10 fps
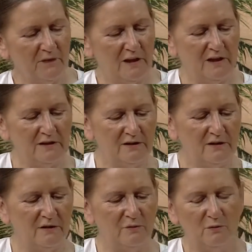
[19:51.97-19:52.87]
And
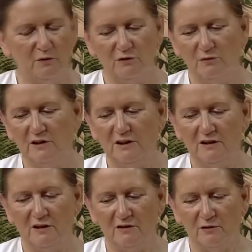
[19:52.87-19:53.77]
what
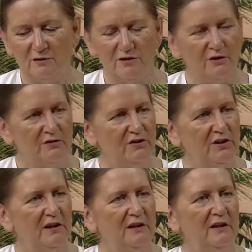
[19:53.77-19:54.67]
we are also
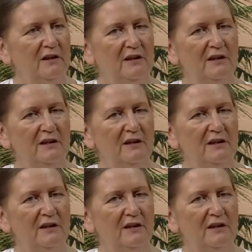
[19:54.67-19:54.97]
seeing